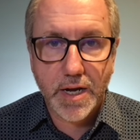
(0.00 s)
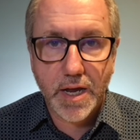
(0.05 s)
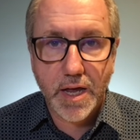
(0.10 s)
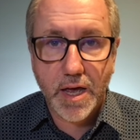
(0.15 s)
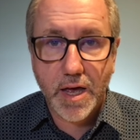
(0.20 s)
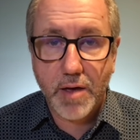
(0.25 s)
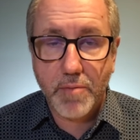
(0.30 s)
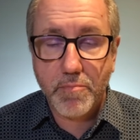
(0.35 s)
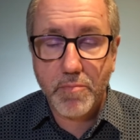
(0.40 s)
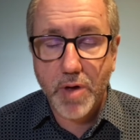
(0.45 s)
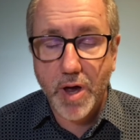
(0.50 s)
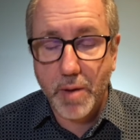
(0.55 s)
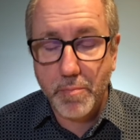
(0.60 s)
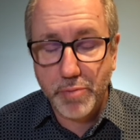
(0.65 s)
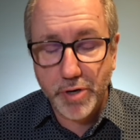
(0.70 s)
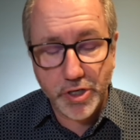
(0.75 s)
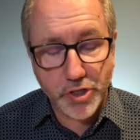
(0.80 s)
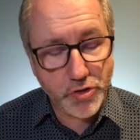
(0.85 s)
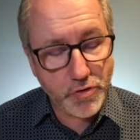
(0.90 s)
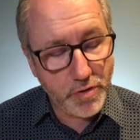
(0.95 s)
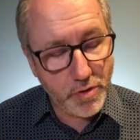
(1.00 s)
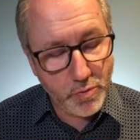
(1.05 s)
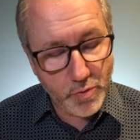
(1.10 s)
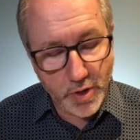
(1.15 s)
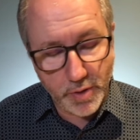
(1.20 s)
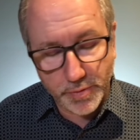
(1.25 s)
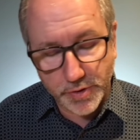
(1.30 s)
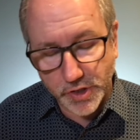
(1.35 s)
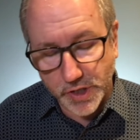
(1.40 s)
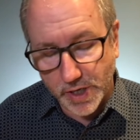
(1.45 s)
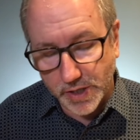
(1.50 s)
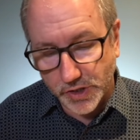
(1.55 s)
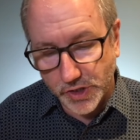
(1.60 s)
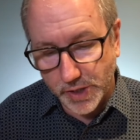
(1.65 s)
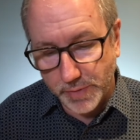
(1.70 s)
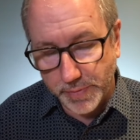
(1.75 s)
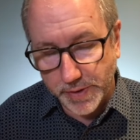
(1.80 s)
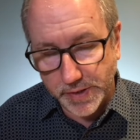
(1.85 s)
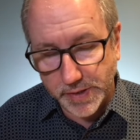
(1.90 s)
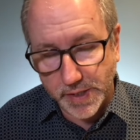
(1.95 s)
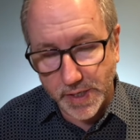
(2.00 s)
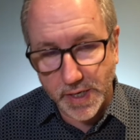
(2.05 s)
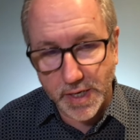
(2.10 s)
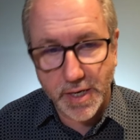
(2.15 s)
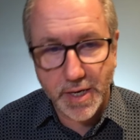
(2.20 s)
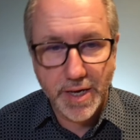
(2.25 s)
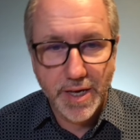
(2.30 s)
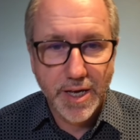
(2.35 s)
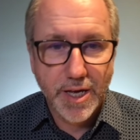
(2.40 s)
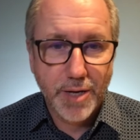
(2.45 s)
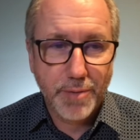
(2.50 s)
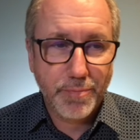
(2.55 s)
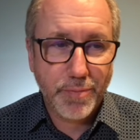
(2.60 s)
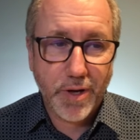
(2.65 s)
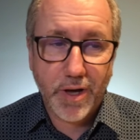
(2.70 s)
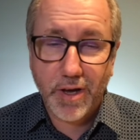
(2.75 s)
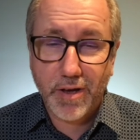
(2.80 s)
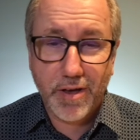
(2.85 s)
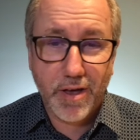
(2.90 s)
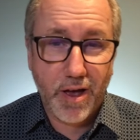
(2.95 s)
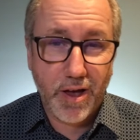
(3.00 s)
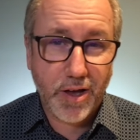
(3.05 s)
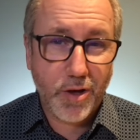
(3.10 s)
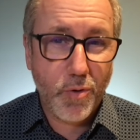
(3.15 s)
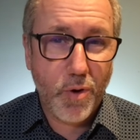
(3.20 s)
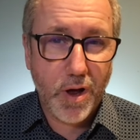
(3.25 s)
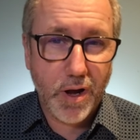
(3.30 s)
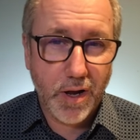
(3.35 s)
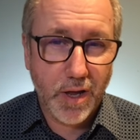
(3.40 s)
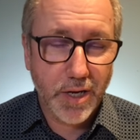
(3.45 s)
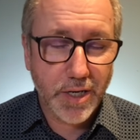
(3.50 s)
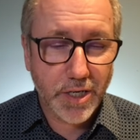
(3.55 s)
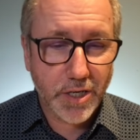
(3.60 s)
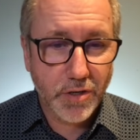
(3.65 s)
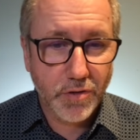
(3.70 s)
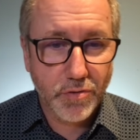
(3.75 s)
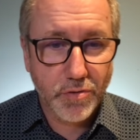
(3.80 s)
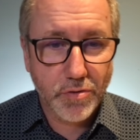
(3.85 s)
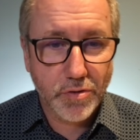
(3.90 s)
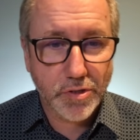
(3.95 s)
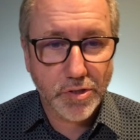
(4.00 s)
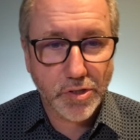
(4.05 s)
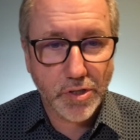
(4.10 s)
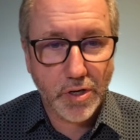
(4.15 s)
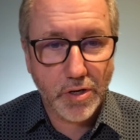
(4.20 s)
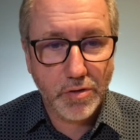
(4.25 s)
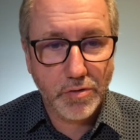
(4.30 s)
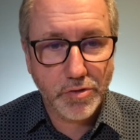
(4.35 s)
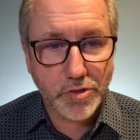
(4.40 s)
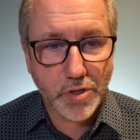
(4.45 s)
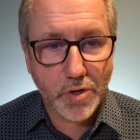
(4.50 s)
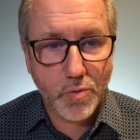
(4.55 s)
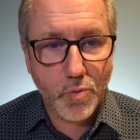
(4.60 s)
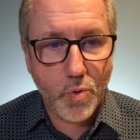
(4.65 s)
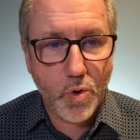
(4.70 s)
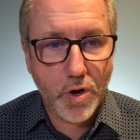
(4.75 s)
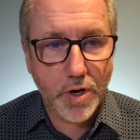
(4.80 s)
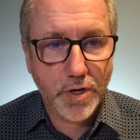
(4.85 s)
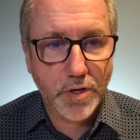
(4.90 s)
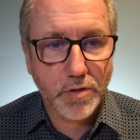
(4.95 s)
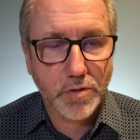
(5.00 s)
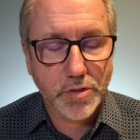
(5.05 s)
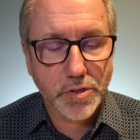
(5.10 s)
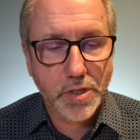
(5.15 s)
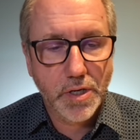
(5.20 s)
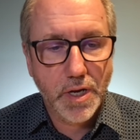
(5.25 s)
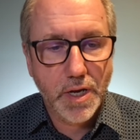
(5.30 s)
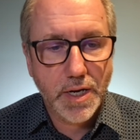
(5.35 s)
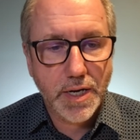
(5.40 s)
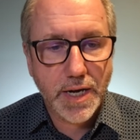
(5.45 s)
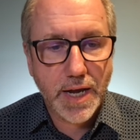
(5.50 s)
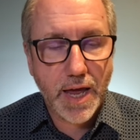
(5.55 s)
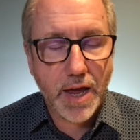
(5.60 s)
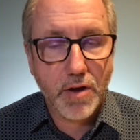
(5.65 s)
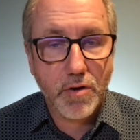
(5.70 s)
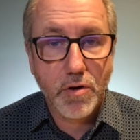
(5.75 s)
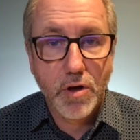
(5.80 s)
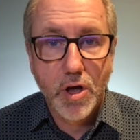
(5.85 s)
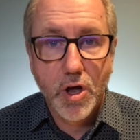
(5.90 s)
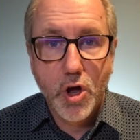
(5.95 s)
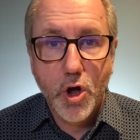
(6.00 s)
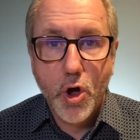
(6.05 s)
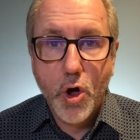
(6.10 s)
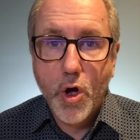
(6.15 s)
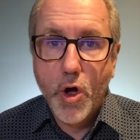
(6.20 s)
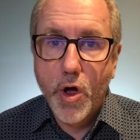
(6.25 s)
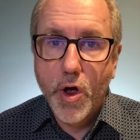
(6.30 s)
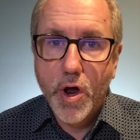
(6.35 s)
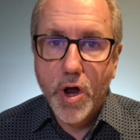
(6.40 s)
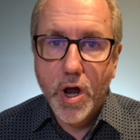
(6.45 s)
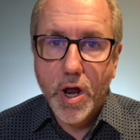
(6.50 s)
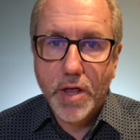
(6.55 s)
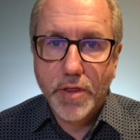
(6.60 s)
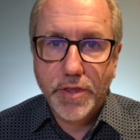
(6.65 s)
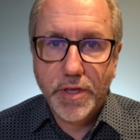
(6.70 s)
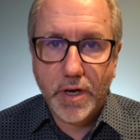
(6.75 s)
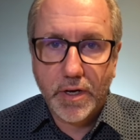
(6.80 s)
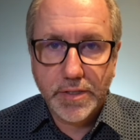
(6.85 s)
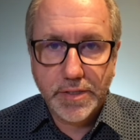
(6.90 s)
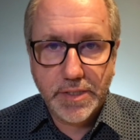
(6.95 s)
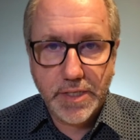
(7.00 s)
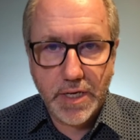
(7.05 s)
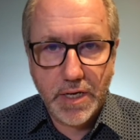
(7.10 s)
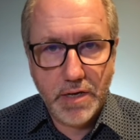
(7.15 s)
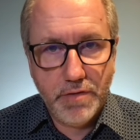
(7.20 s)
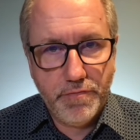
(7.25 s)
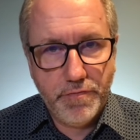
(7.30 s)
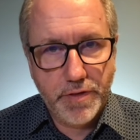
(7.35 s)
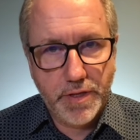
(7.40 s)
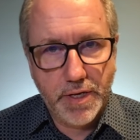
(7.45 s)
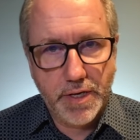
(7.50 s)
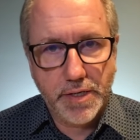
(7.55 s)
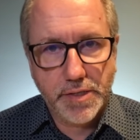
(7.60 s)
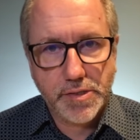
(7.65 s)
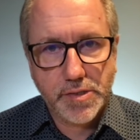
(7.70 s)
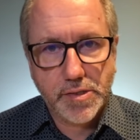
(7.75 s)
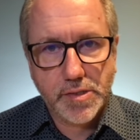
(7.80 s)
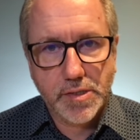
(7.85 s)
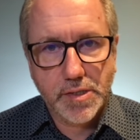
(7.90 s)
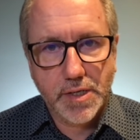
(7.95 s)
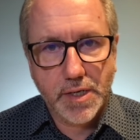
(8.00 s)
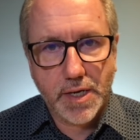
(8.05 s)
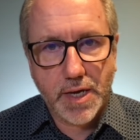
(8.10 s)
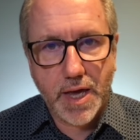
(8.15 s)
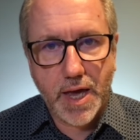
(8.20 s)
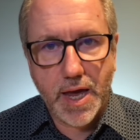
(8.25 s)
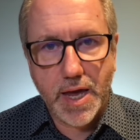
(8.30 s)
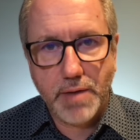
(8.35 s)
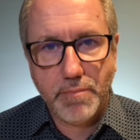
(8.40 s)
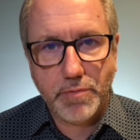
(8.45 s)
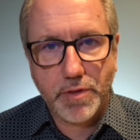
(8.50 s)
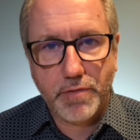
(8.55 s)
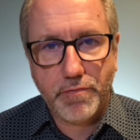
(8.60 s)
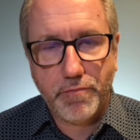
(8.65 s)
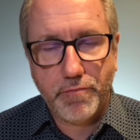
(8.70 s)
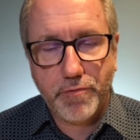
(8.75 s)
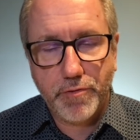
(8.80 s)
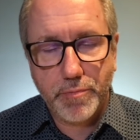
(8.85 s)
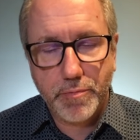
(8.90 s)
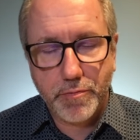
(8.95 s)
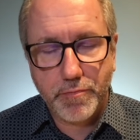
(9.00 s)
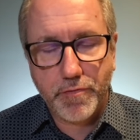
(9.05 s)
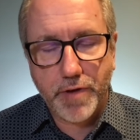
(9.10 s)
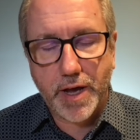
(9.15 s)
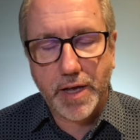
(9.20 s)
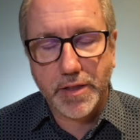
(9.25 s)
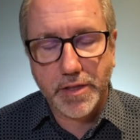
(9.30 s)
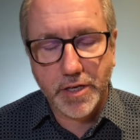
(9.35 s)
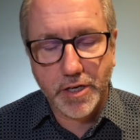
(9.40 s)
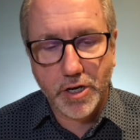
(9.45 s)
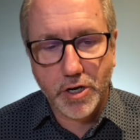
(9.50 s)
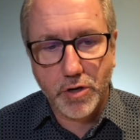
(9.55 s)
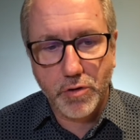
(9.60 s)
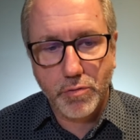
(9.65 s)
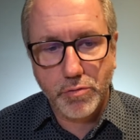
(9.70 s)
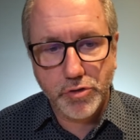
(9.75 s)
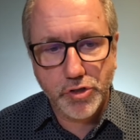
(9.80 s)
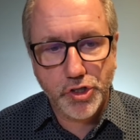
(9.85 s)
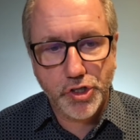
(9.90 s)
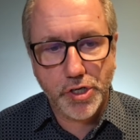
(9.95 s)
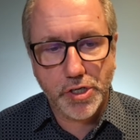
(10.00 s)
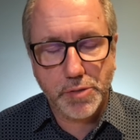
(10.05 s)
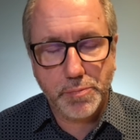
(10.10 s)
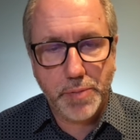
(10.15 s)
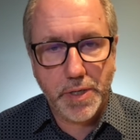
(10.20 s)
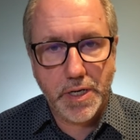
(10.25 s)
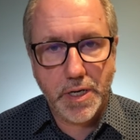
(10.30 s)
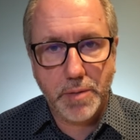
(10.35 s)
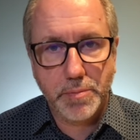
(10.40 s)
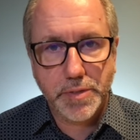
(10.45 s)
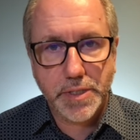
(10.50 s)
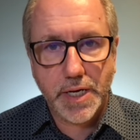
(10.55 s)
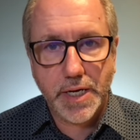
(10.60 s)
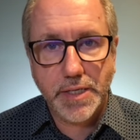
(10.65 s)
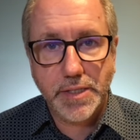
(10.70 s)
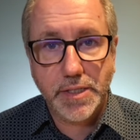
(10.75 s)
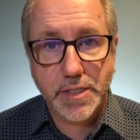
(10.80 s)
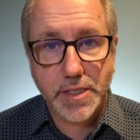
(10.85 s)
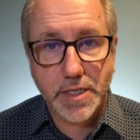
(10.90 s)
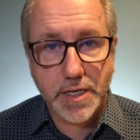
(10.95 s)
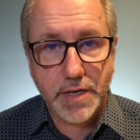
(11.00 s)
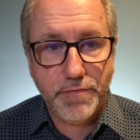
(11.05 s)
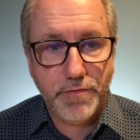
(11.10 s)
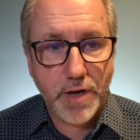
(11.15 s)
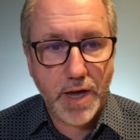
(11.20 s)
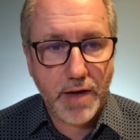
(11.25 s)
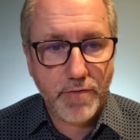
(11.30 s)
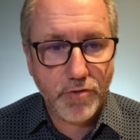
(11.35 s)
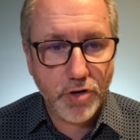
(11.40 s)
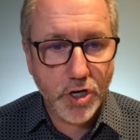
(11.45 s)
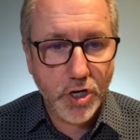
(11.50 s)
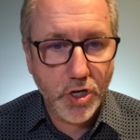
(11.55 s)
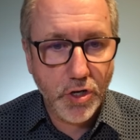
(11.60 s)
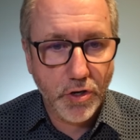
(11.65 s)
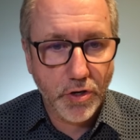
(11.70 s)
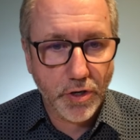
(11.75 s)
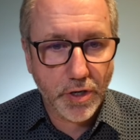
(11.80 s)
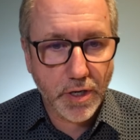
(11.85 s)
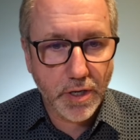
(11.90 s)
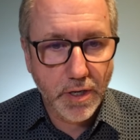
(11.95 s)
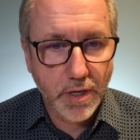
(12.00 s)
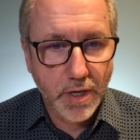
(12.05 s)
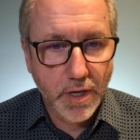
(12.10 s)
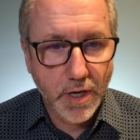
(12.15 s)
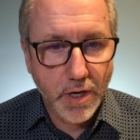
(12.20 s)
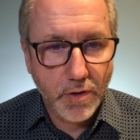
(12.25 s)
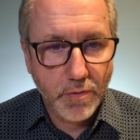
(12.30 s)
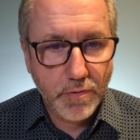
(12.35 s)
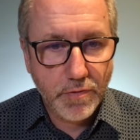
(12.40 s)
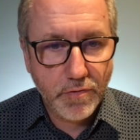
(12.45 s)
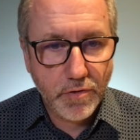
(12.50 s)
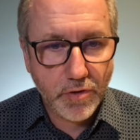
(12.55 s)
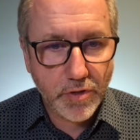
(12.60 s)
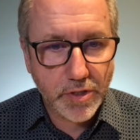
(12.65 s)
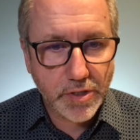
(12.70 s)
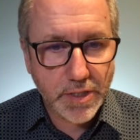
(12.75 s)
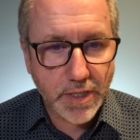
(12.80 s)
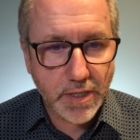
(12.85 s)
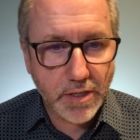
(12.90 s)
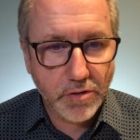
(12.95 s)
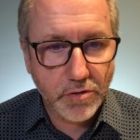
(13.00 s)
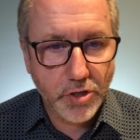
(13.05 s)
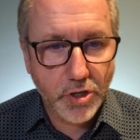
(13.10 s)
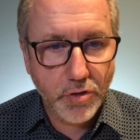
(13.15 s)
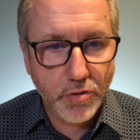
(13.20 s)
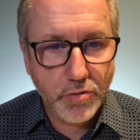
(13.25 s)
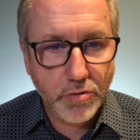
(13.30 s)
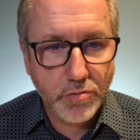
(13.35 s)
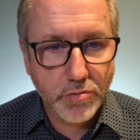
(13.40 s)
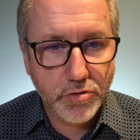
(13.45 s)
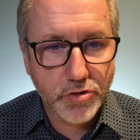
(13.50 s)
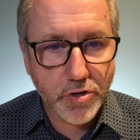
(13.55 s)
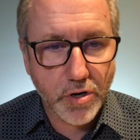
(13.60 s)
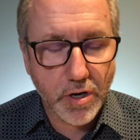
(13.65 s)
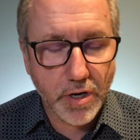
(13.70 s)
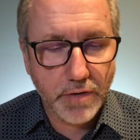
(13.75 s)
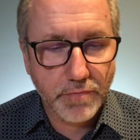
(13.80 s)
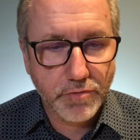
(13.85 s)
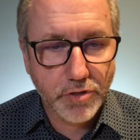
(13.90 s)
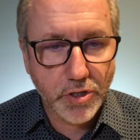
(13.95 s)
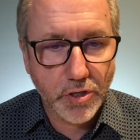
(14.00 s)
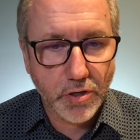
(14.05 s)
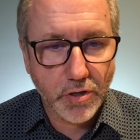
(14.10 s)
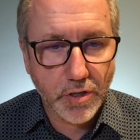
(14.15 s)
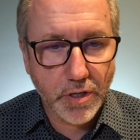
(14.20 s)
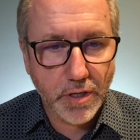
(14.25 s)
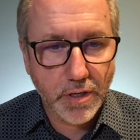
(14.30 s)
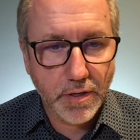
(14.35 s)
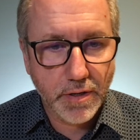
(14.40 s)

I'm pretty sure it worked with ChatGPT, but I quite like Claude, so why not? Now, the idea for this came from the fact that Claude's just been updated. And if you have a look, we've got this little Google Drive doc